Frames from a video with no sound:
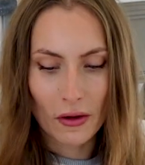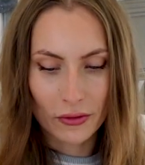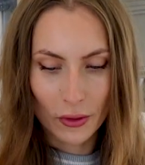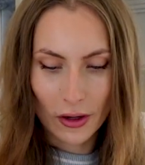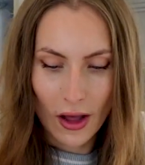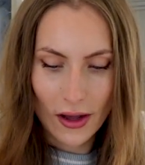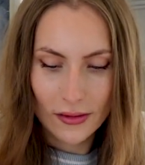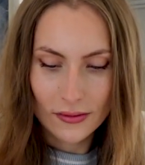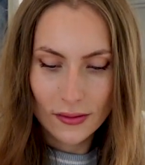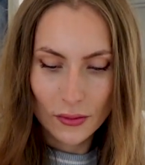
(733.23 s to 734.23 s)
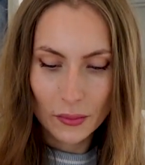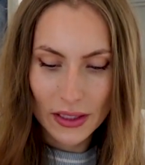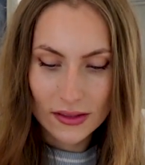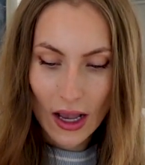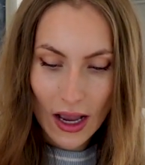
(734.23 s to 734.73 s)
have food or not.
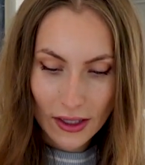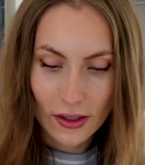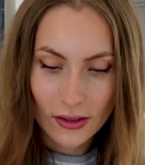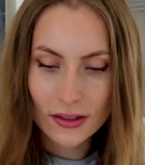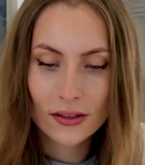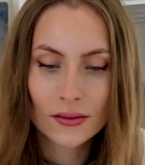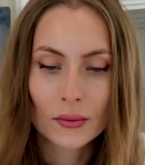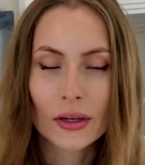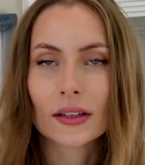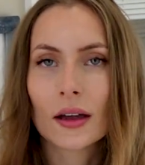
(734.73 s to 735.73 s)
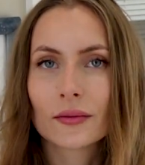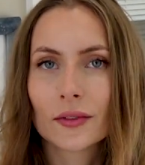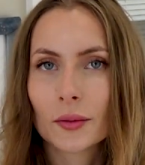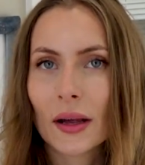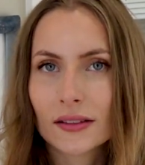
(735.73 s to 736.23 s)
Because I cooked one time
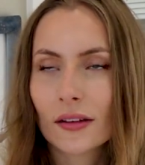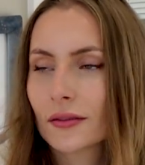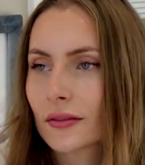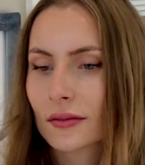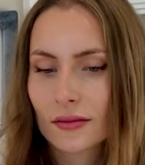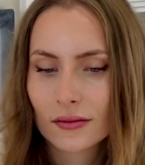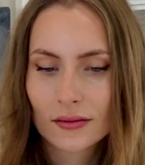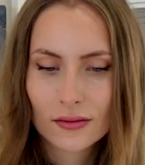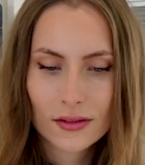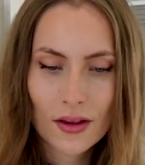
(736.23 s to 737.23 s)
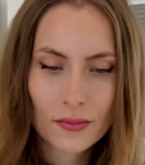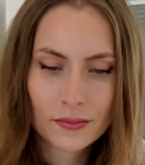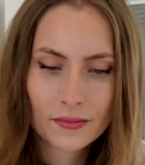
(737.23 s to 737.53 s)
for myself. So.